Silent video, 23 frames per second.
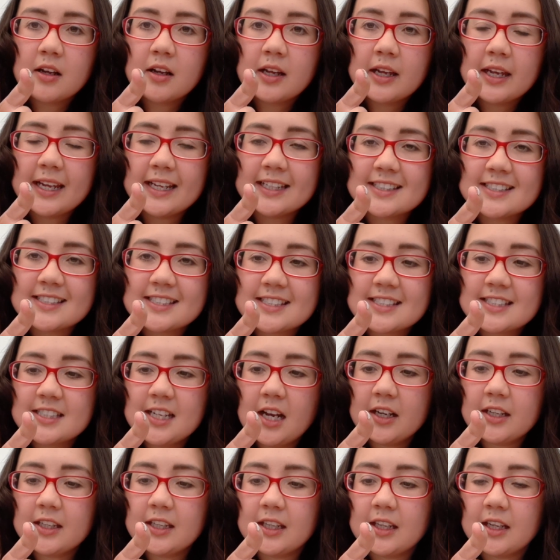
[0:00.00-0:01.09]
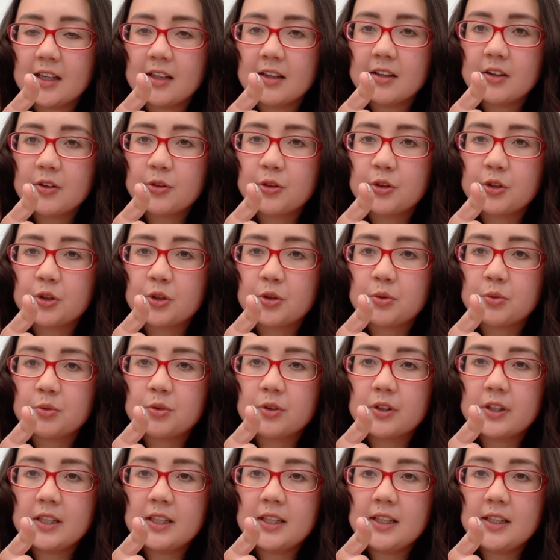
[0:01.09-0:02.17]
It's sucking the
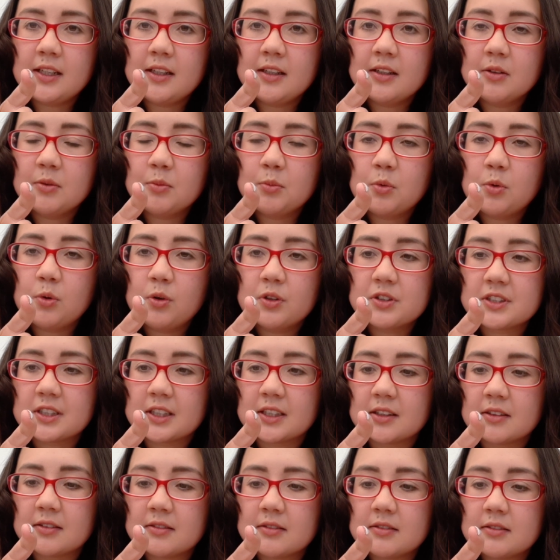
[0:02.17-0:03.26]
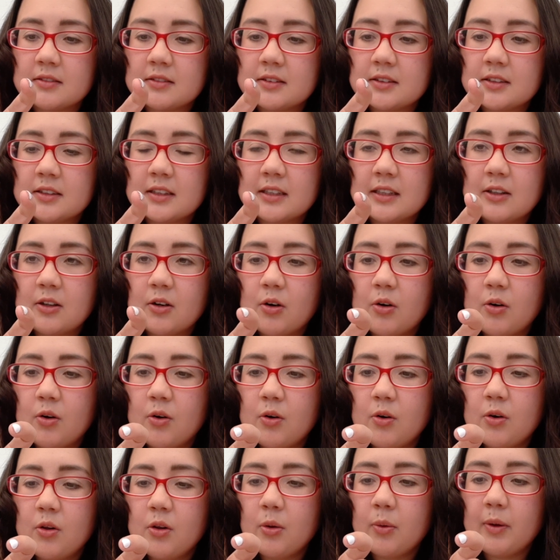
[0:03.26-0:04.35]
green water
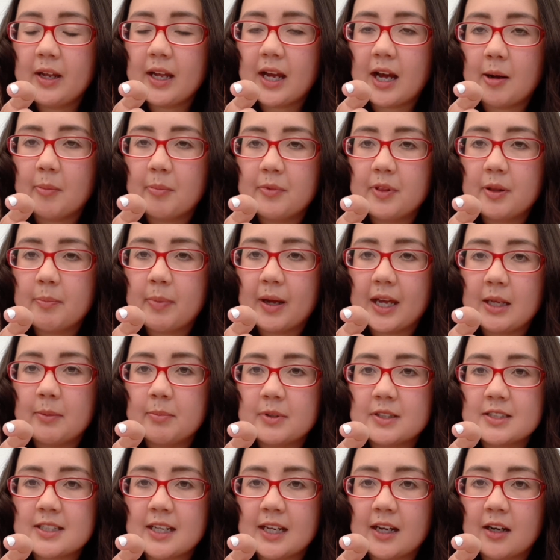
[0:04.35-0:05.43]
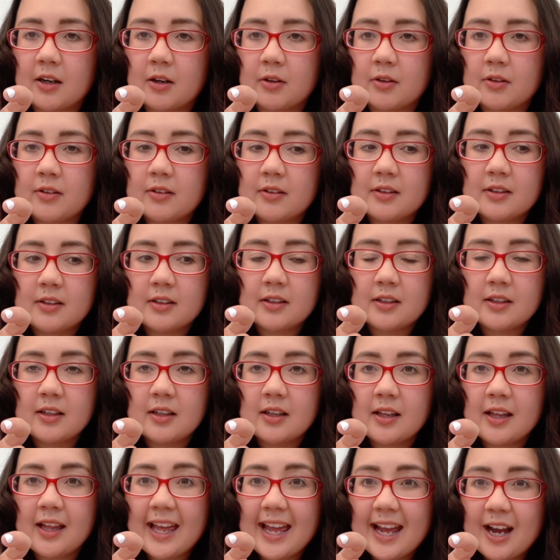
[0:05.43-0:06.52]
all the way up the paper towel.
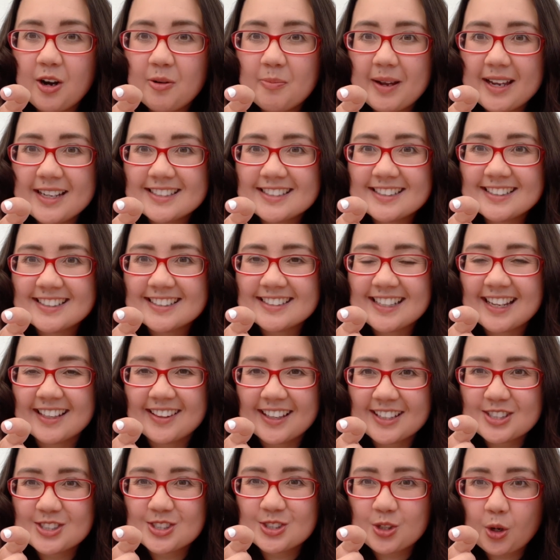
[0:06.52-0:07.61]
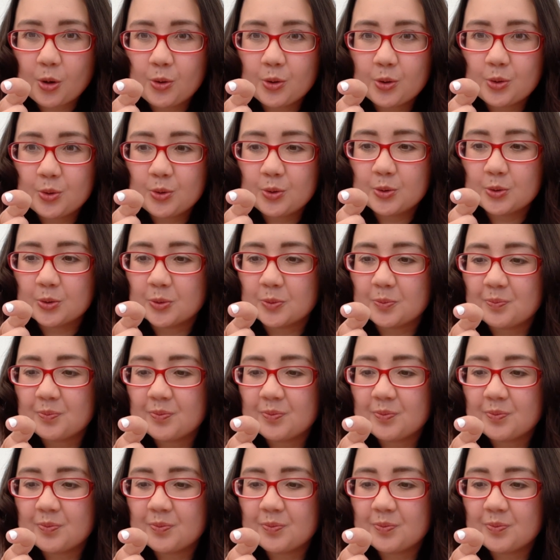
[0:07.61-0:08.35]
How amazing is that? That's so cool.